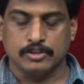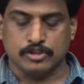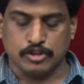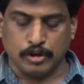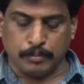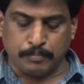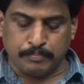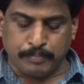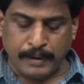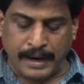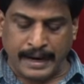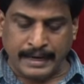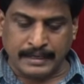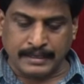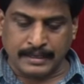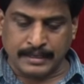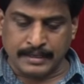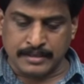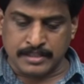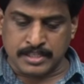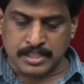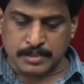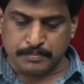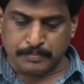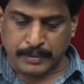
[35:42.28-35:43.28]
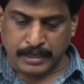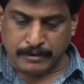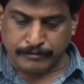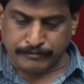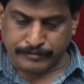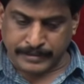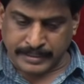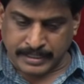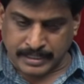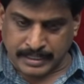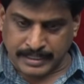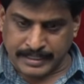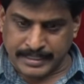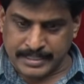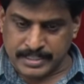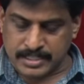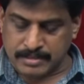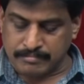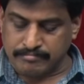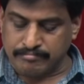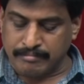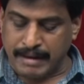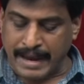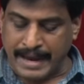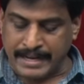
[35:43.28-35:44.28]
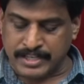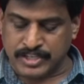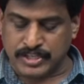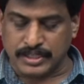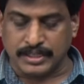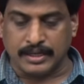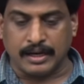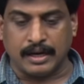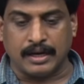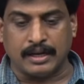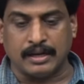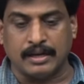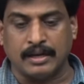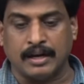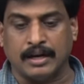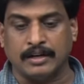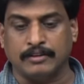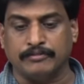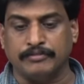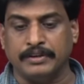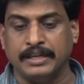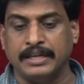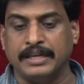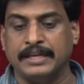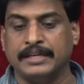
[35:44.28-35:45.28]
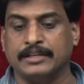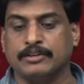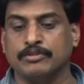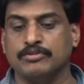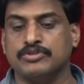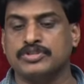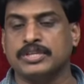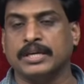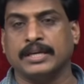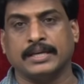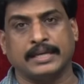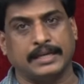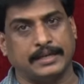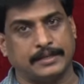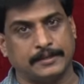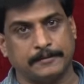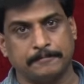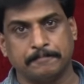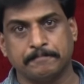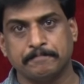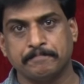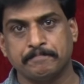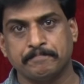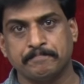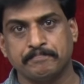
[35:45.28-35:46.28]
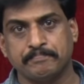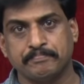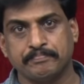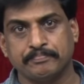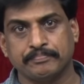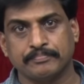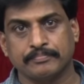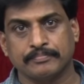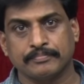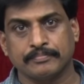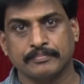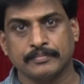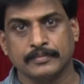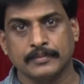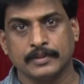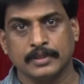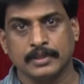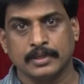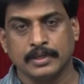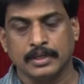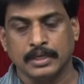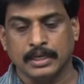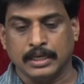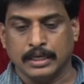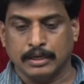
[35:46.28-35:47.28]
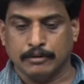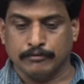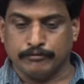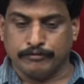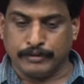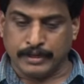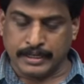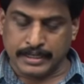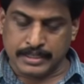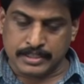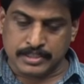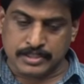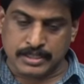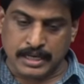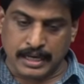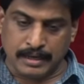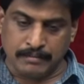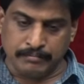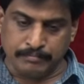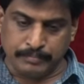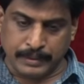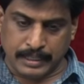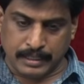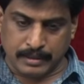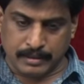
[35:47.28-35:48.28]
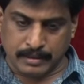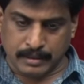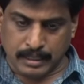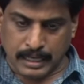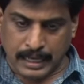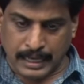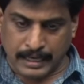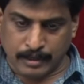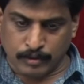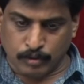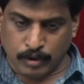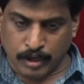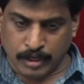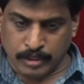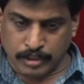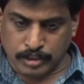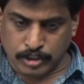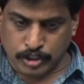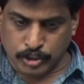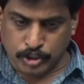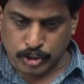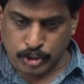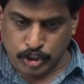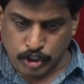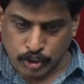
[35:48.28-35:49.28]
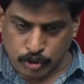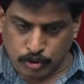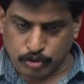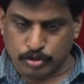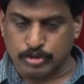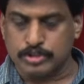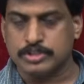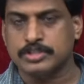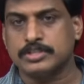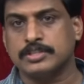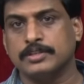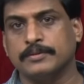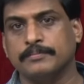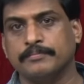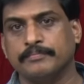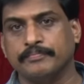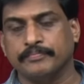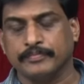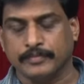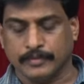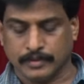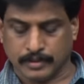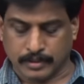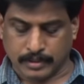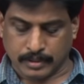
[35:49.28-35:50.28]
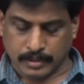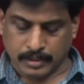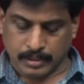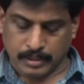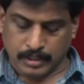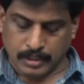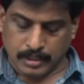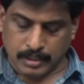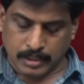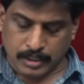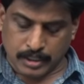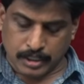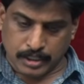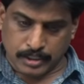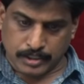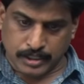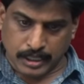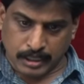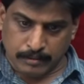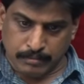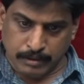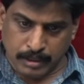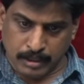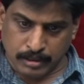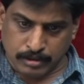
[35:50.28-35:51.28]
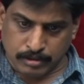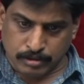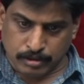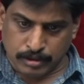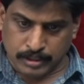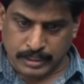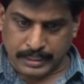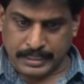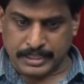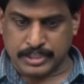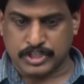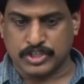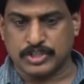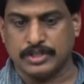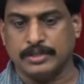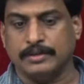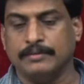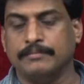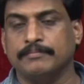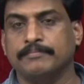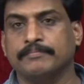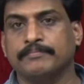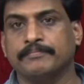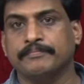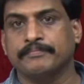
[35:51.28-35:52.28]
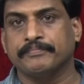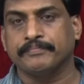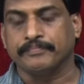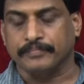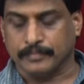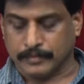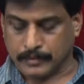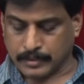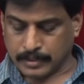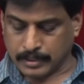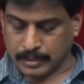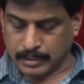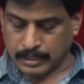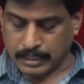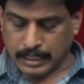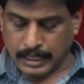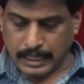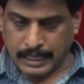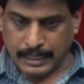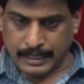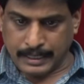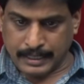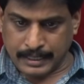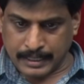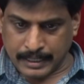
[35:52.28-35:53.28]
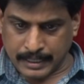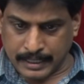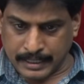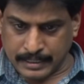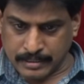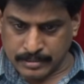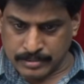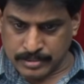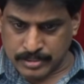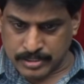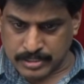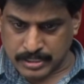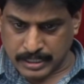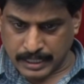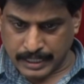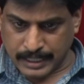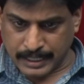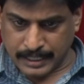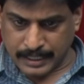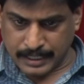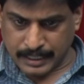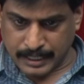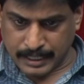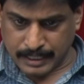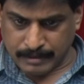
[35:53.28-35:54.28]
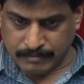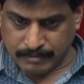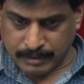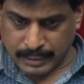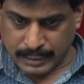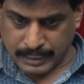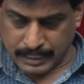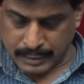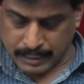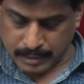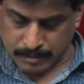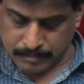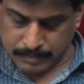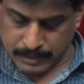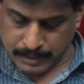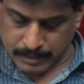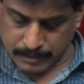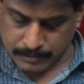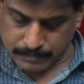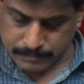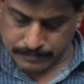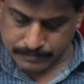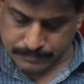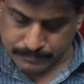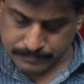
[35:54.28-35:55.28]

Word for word: So patterns perfectly it is matching or not, we need to check it. For example, I want to use double quotation and inside available